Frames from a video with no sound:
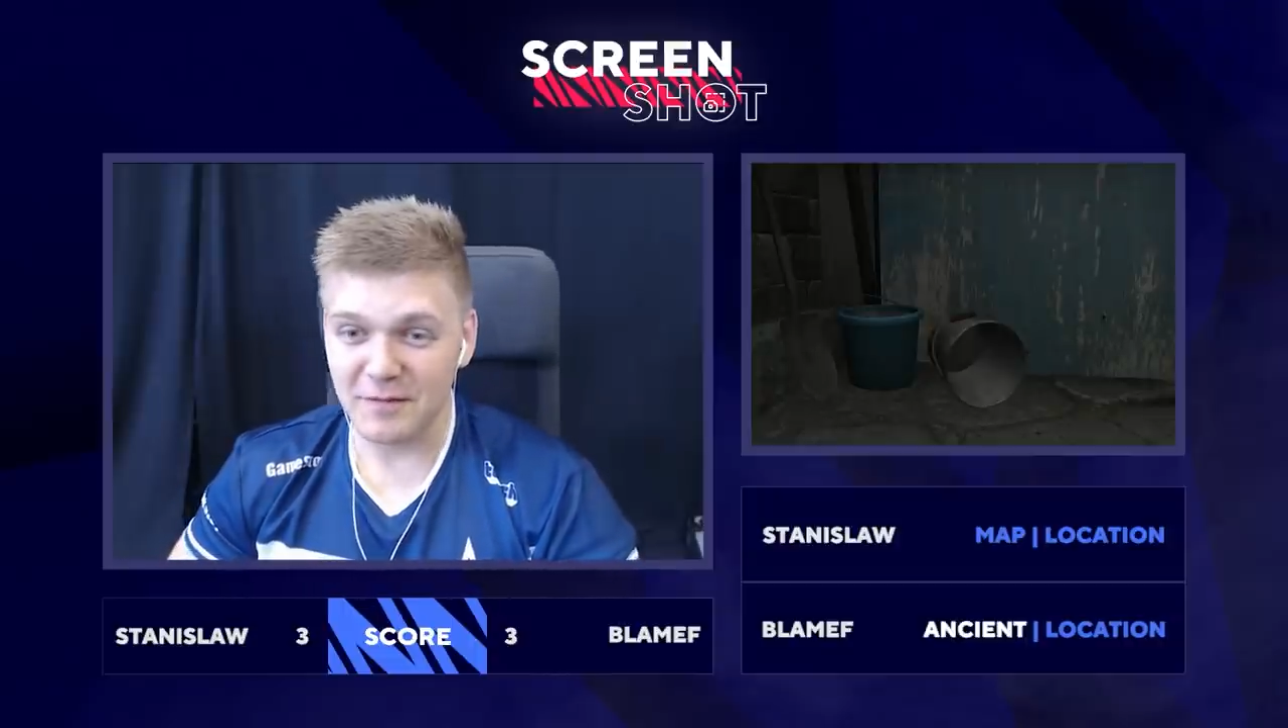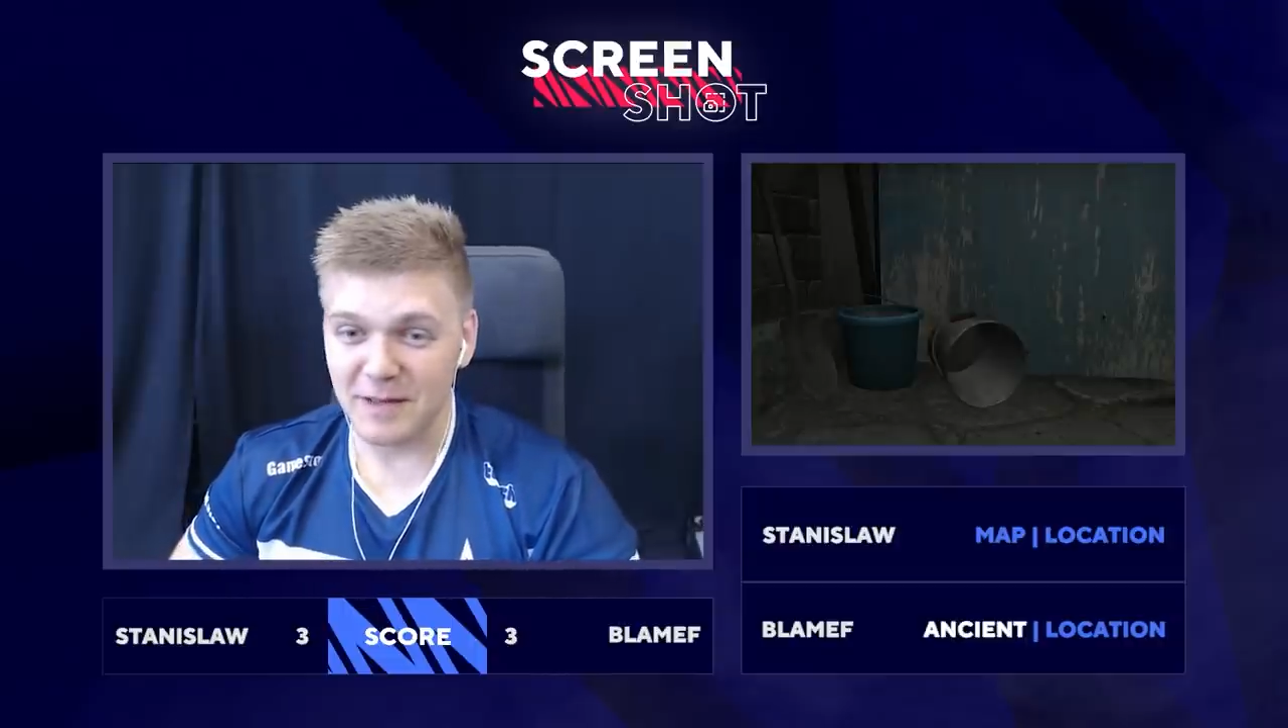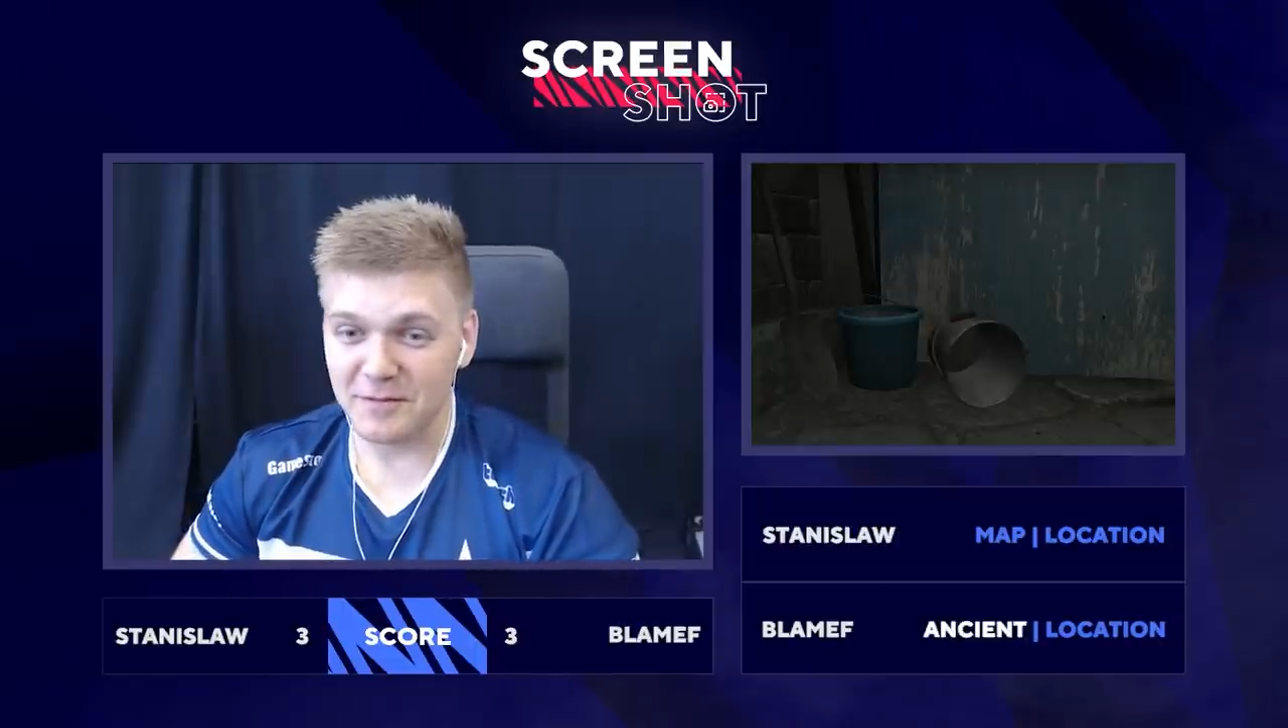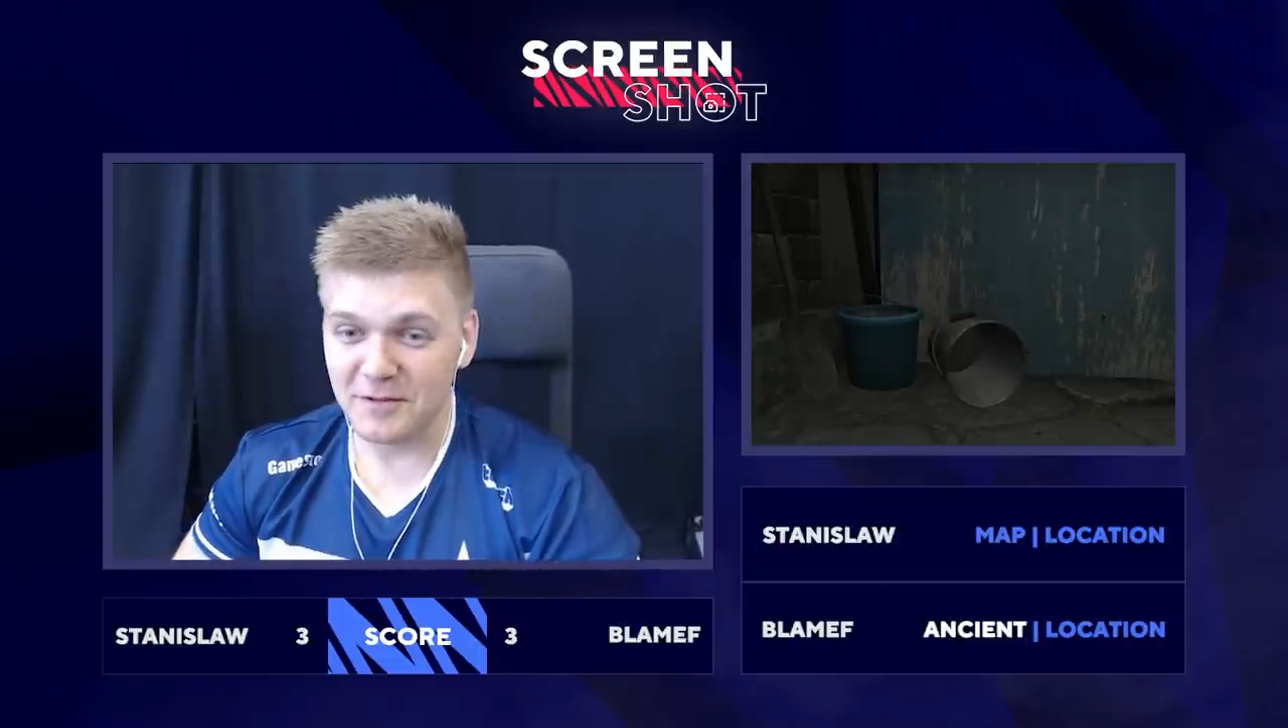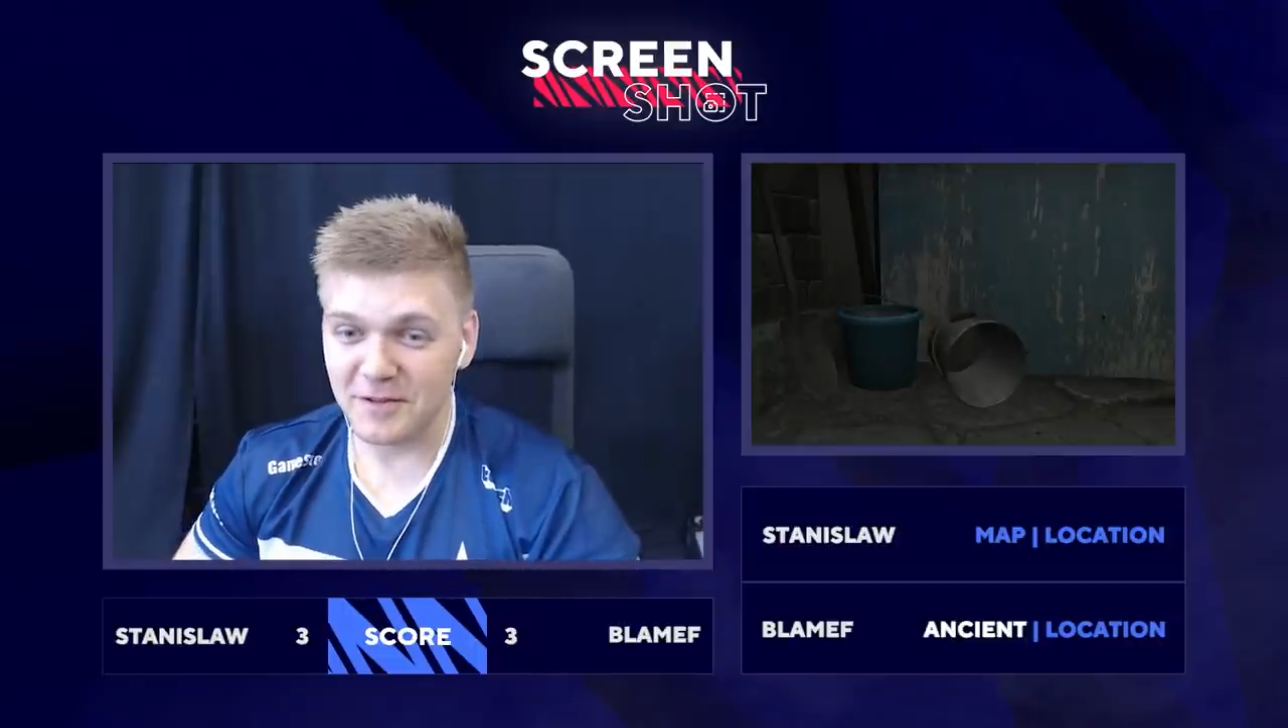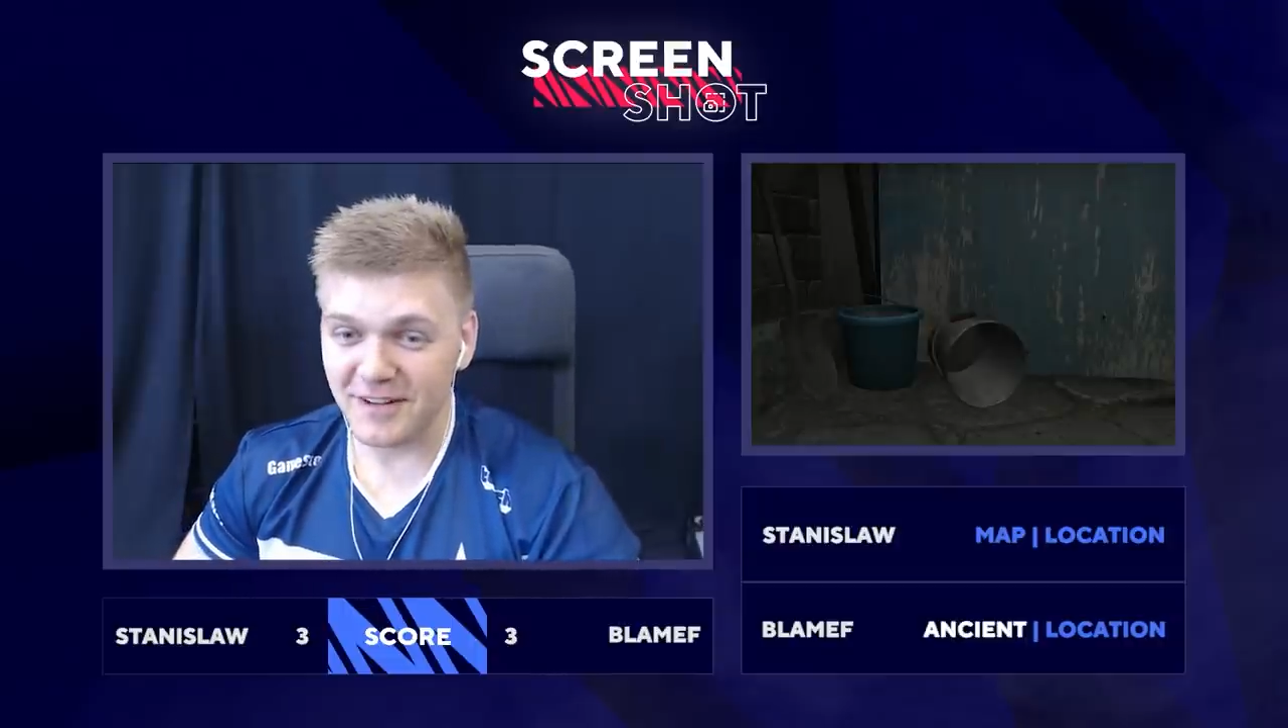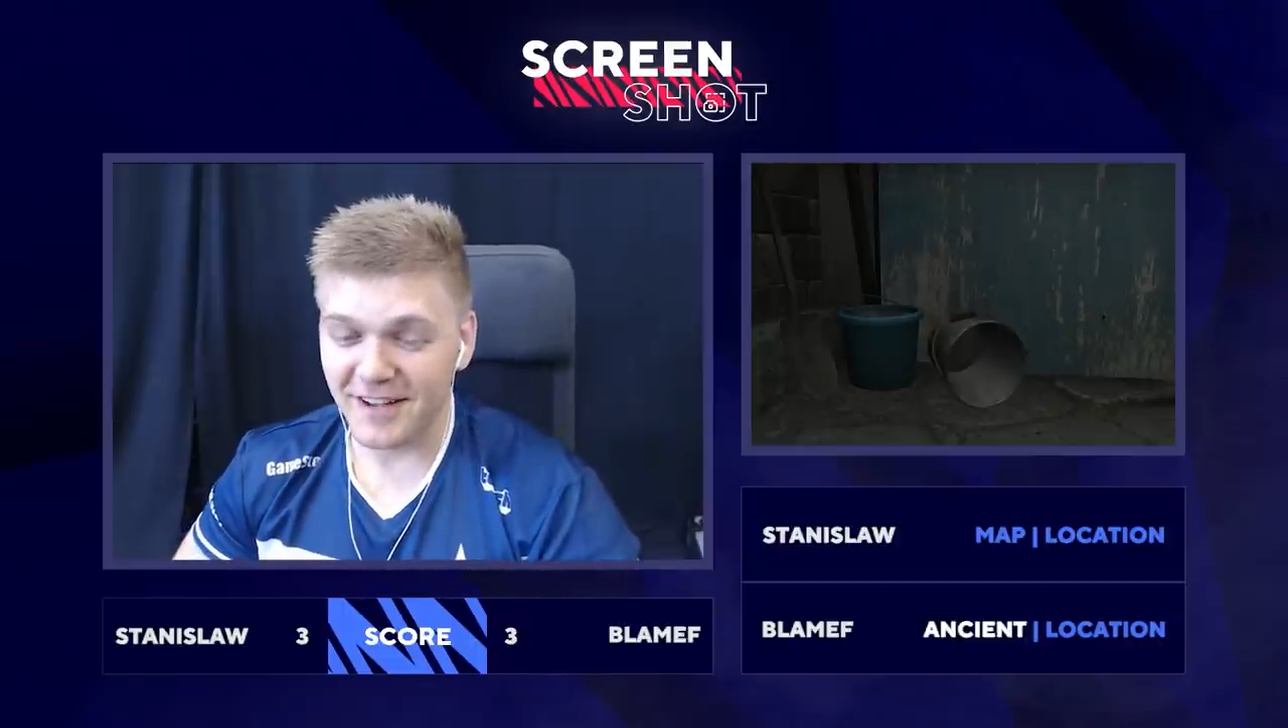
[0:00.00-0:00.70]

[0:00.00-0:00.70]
map, so